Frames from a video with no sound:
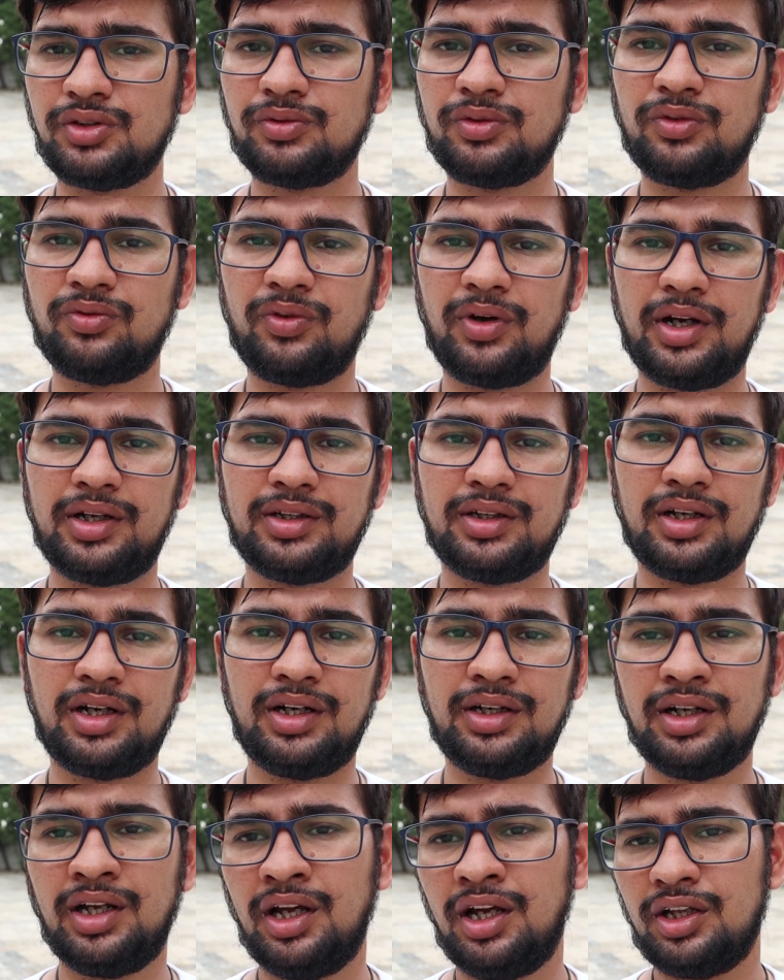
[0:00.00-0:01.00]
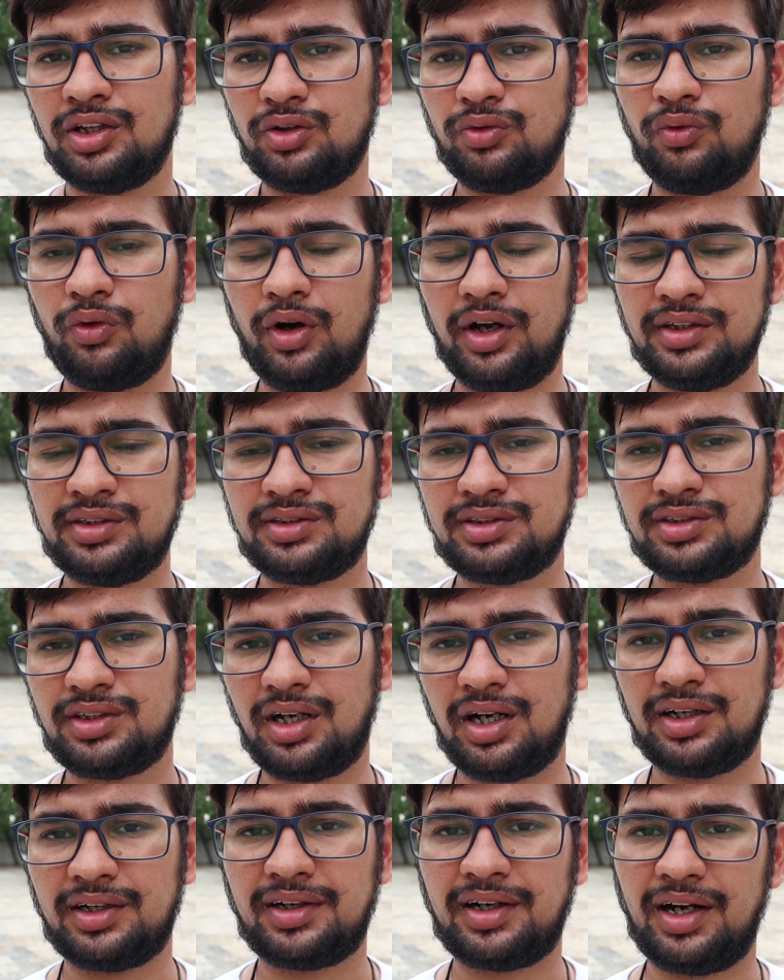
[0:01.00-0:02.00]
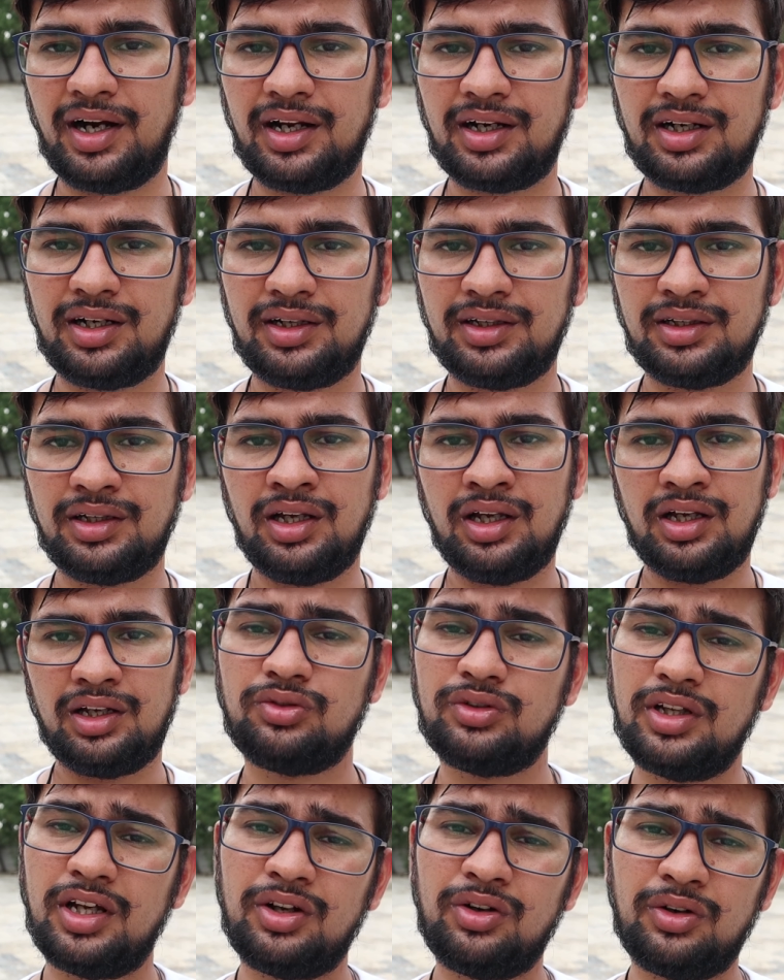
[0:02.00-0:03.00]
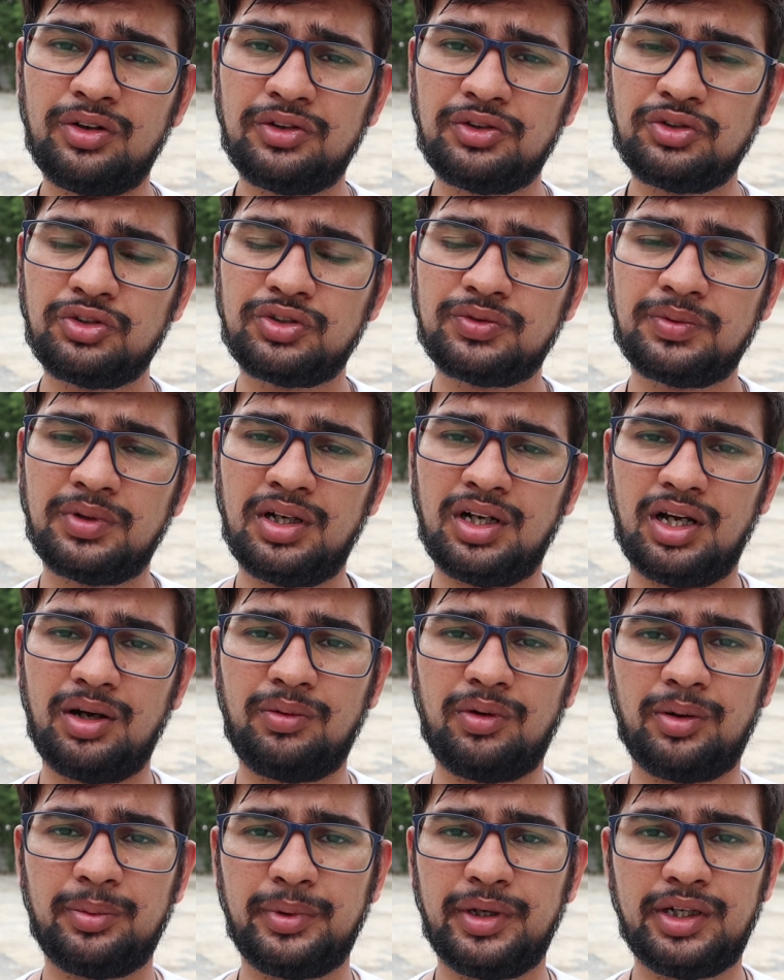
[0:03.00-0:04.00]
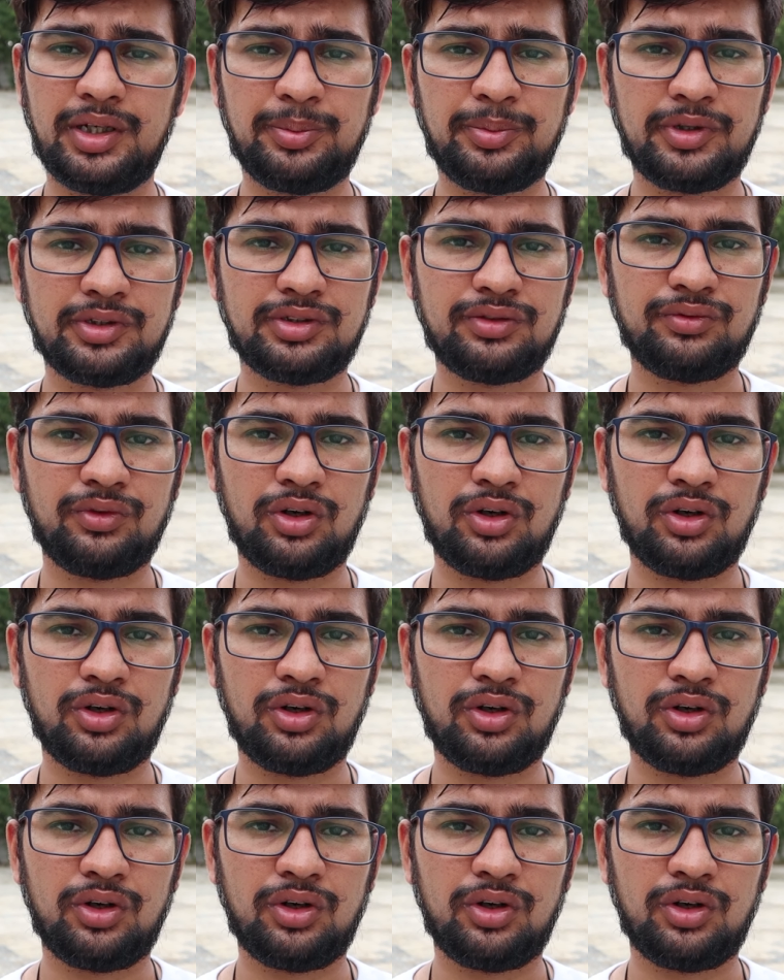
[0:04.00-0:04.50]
you will find that the voice start crackling, so they are not usual above 80%